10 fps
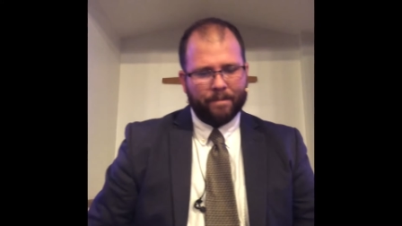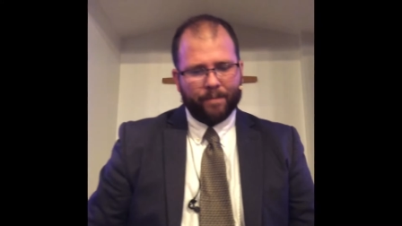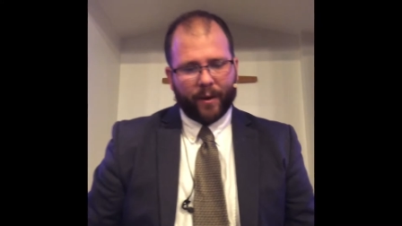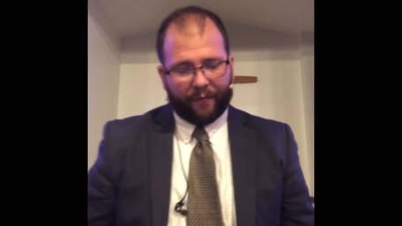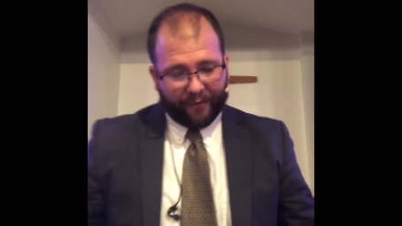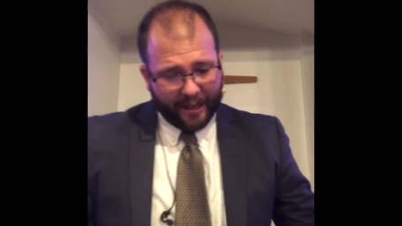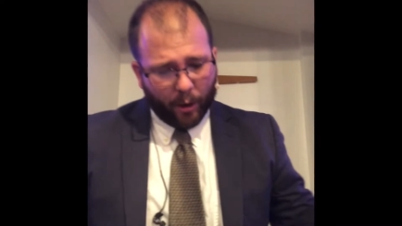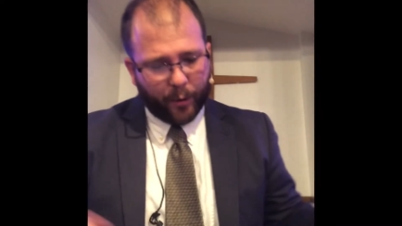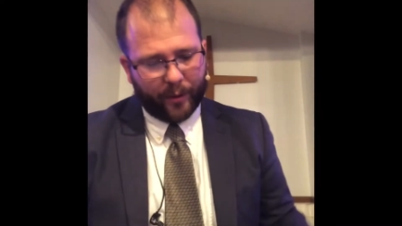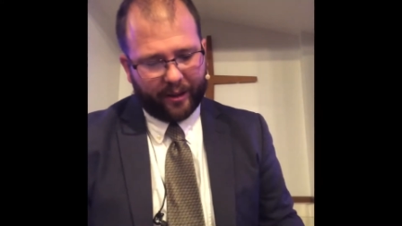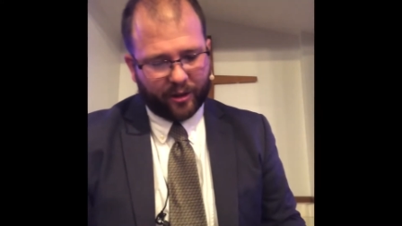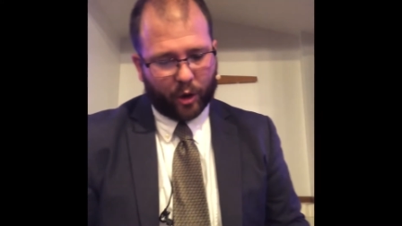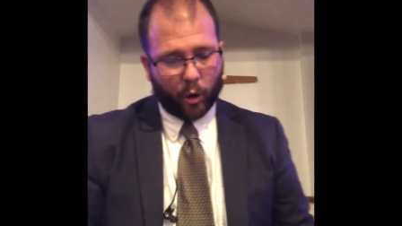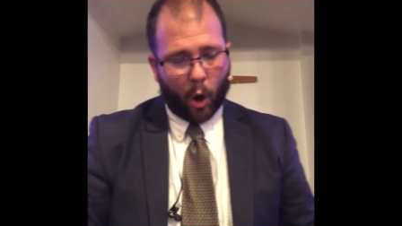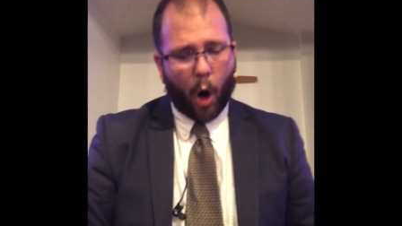filled with his
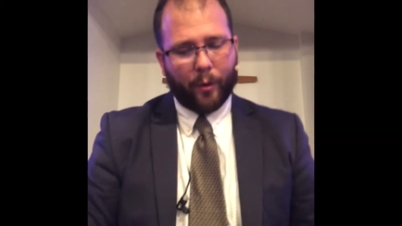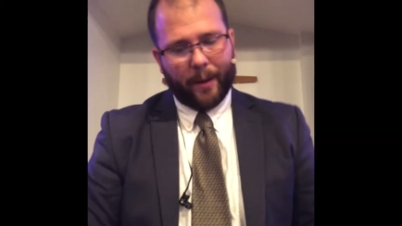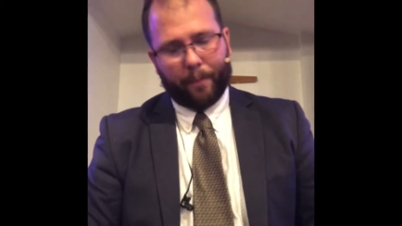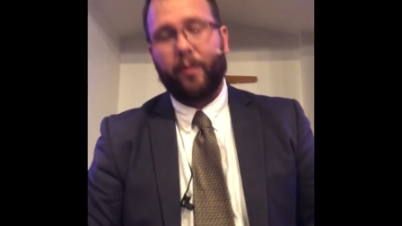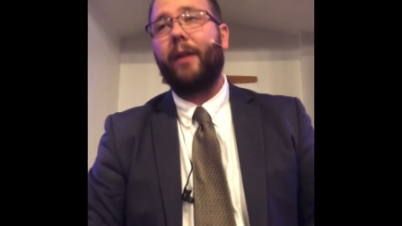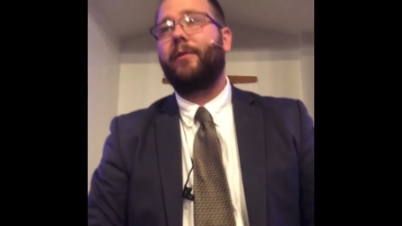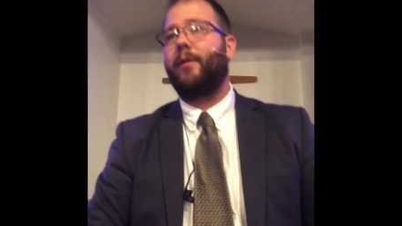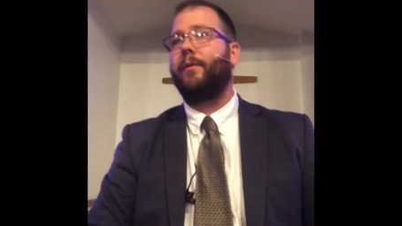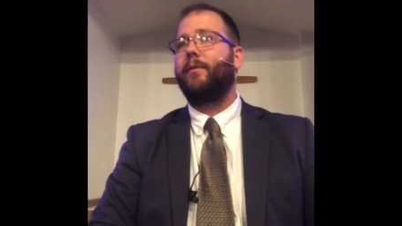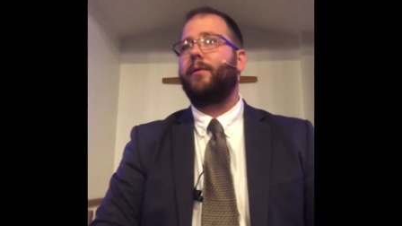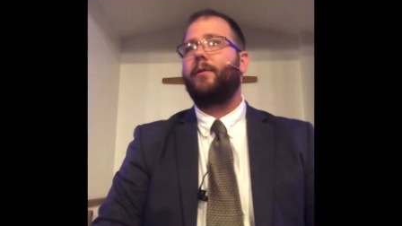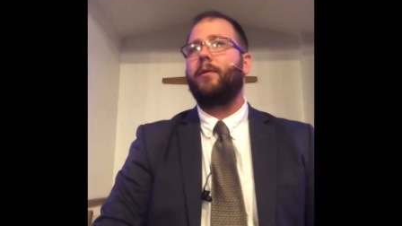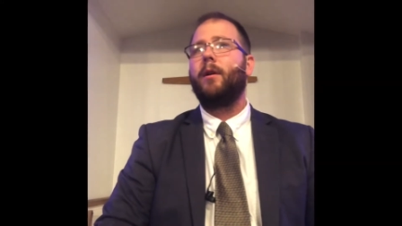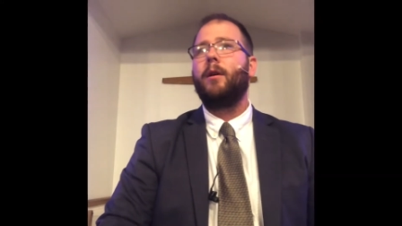glory presence.